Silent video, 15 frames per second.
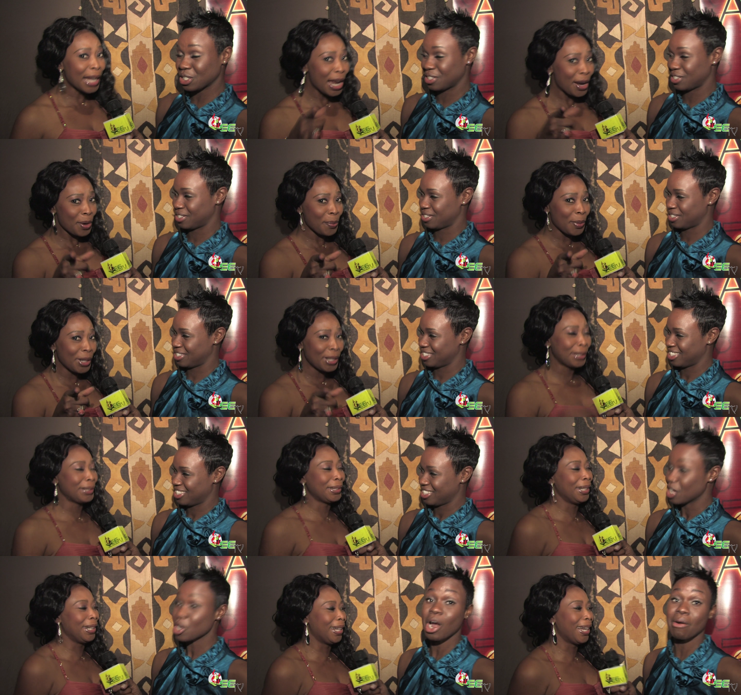Speaker 1: Caribbean.
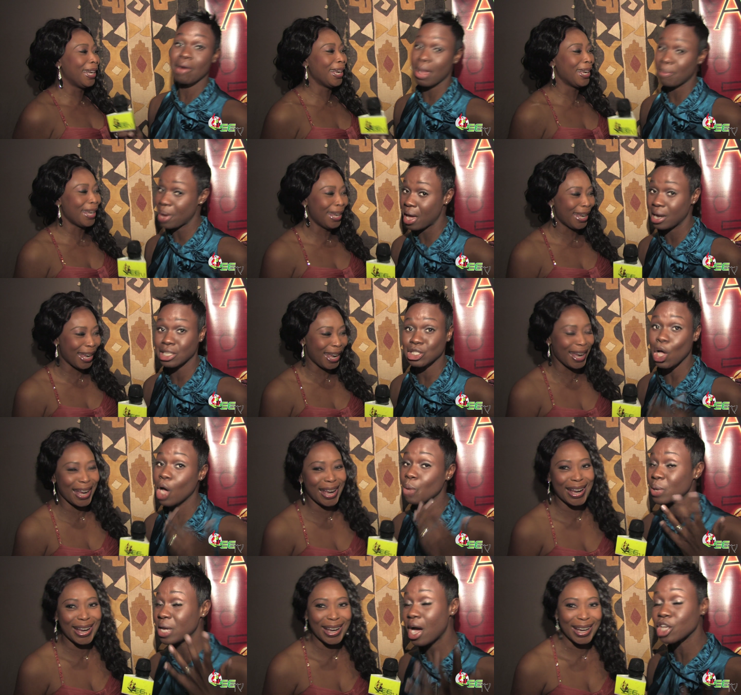Caribbean. It's
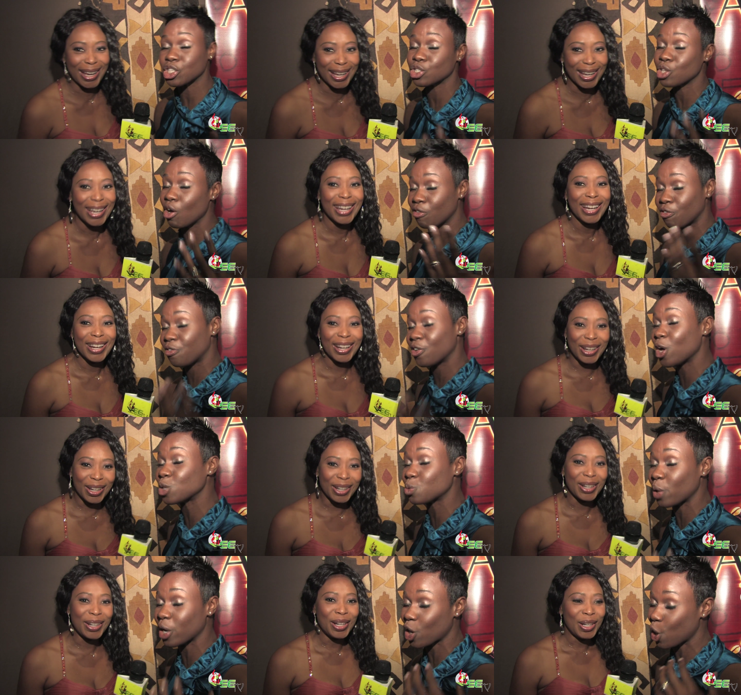all we are so
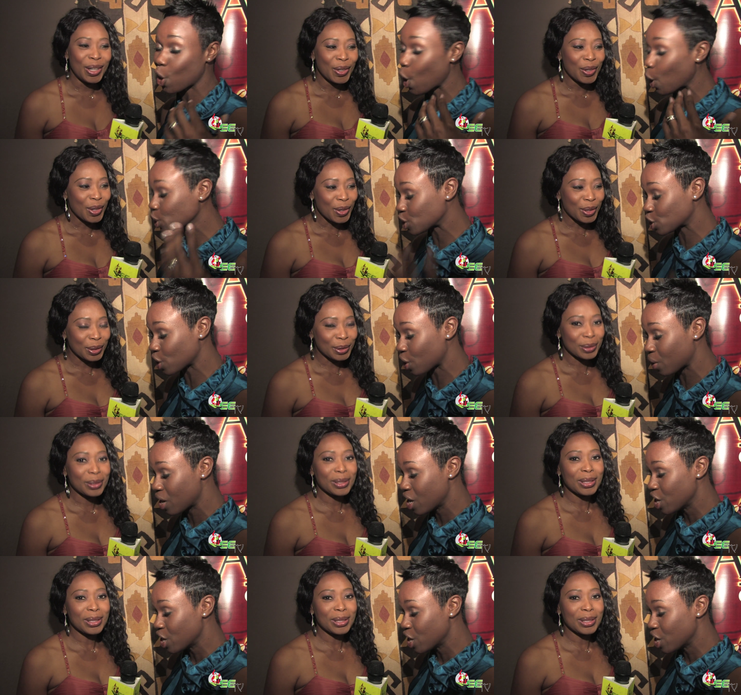filled with culture.